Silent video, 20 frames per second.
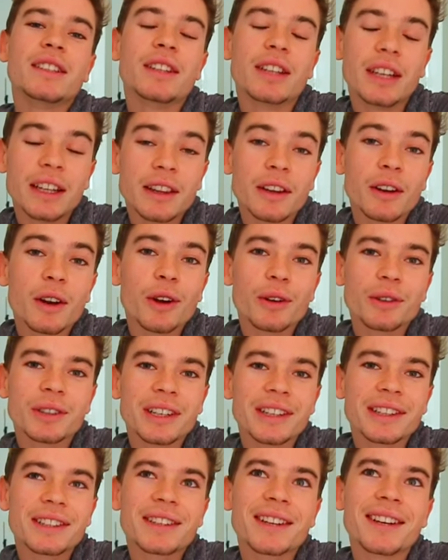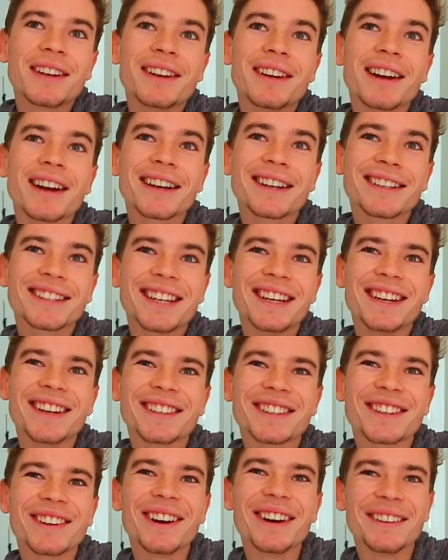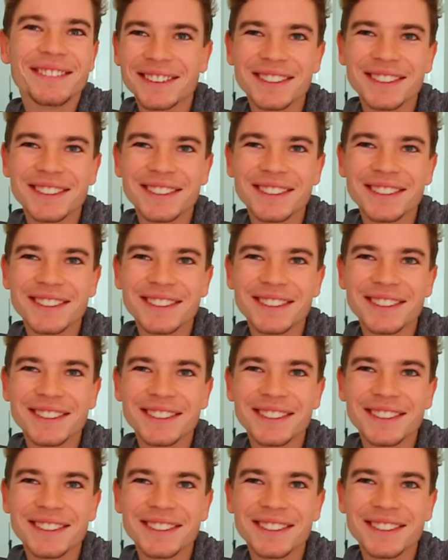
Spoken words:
in the Lotus at Casino Square.